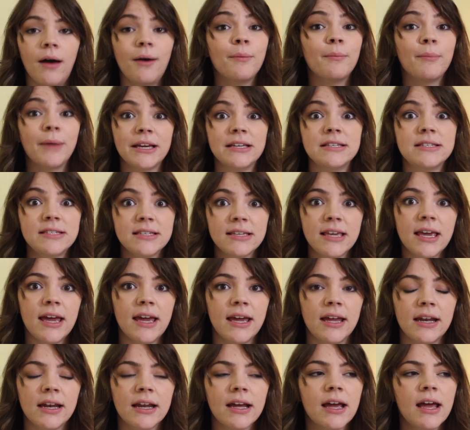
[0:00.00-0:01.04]
my
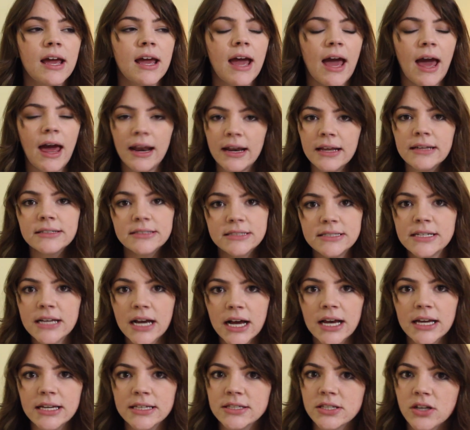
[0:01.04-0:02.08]
skin, and it
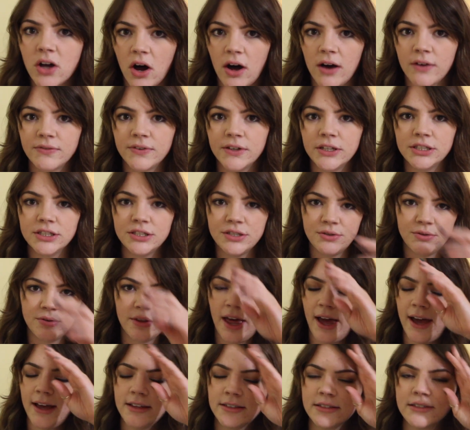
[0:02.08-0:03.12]
does often do
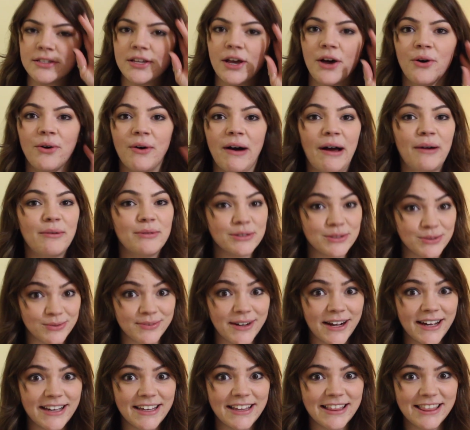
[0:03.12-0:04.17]
that. So I was
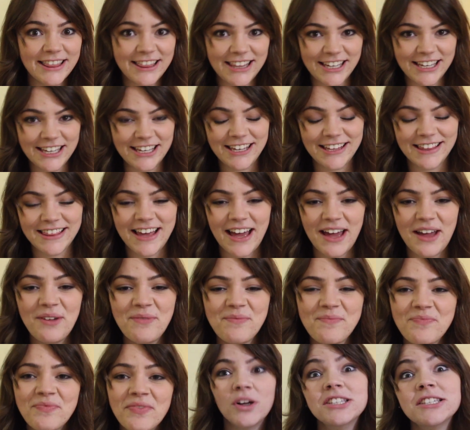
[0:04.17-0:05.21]
right in thinking that.
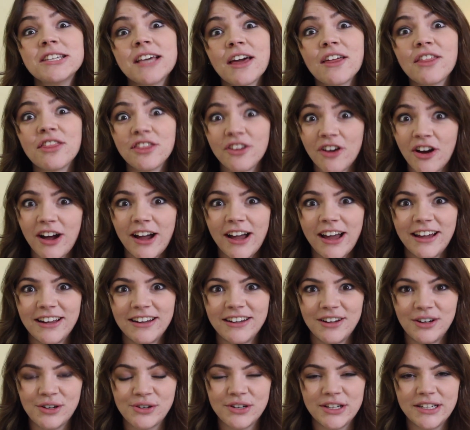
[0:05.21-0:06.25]
Once I thought I had
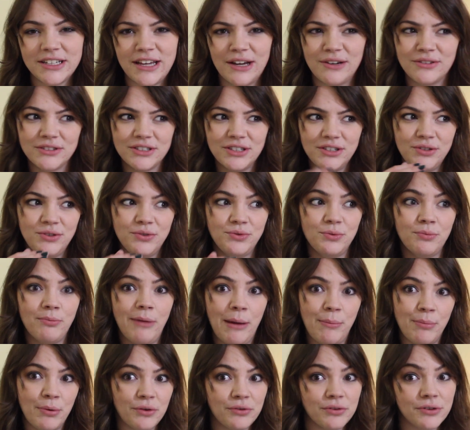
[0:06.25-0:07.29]
narrowed it down to
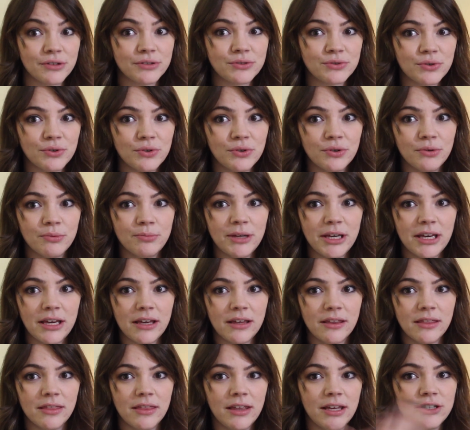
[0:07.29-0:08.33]
my birth control
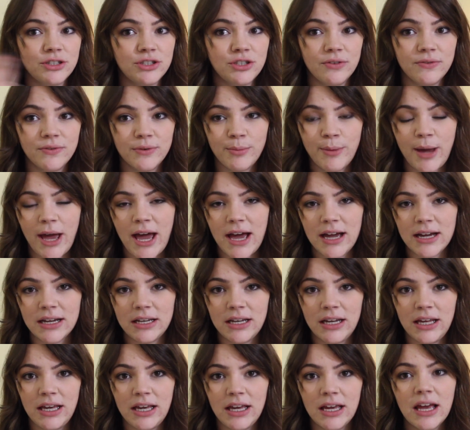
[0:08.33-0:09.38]
being the issue for my
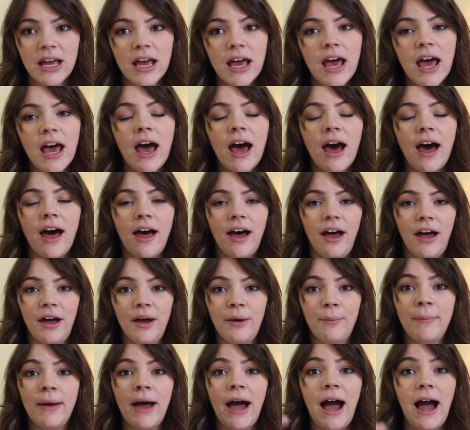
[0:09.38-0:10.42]
acne,
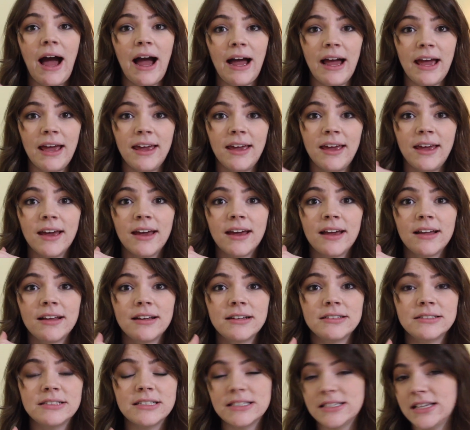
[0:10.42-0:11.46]
I
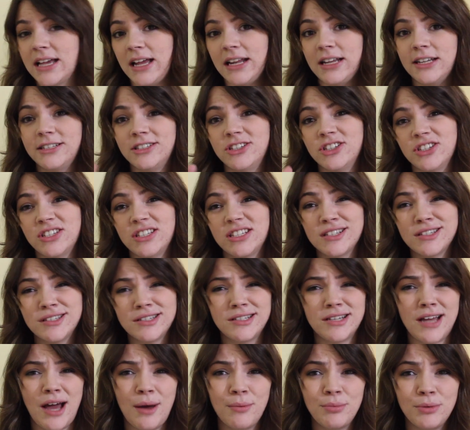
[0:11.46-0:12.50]
decided just to
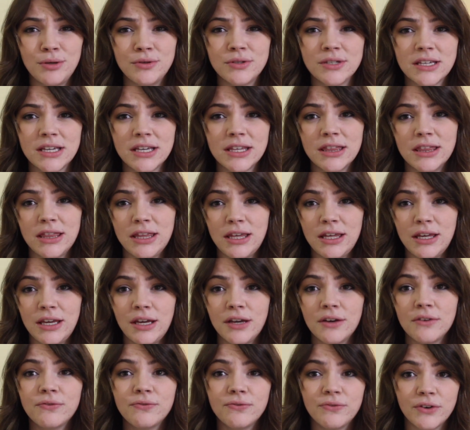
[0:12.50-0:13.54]
stop using
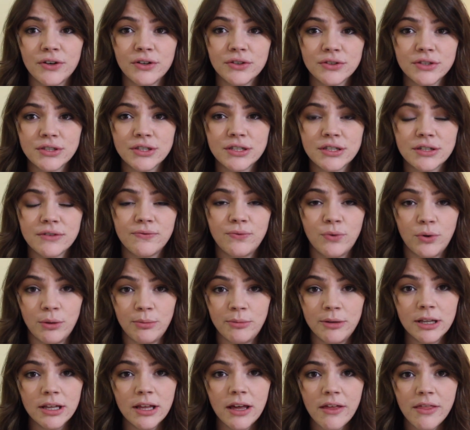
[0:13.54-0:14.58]
the first
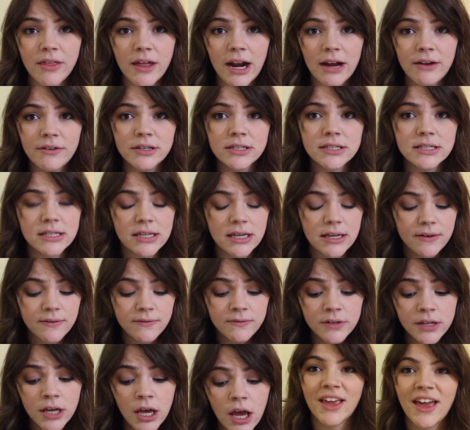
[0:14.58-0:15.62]
formula that I
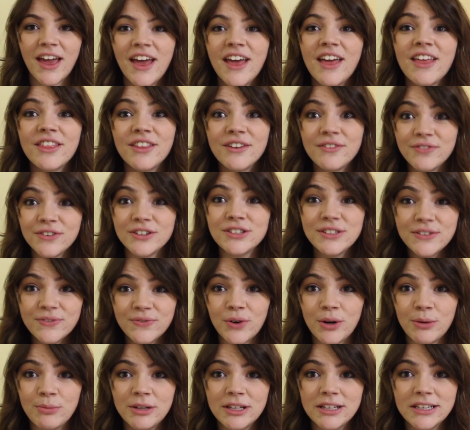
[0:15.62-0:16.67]
received. The first
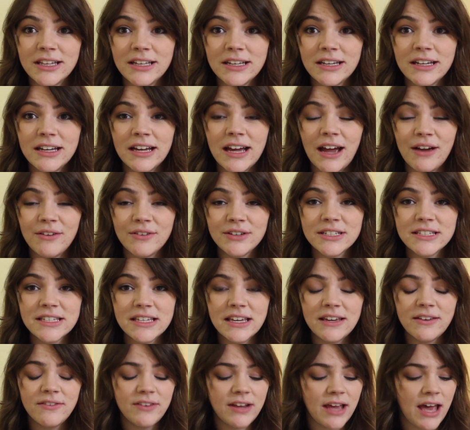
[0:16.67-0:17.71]
formula I
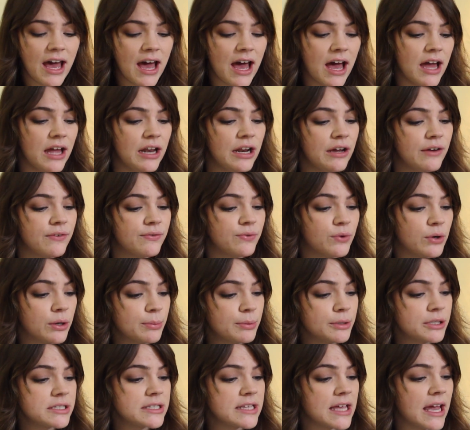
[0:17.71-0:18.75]
received had
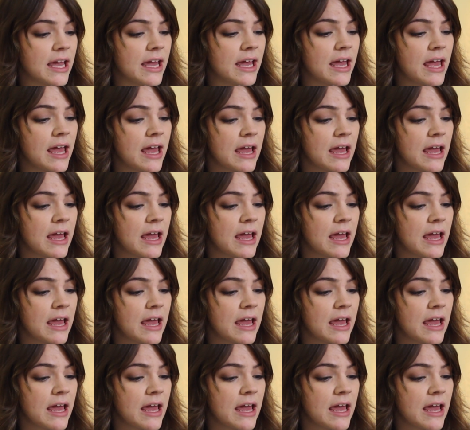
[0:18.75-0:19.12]
4%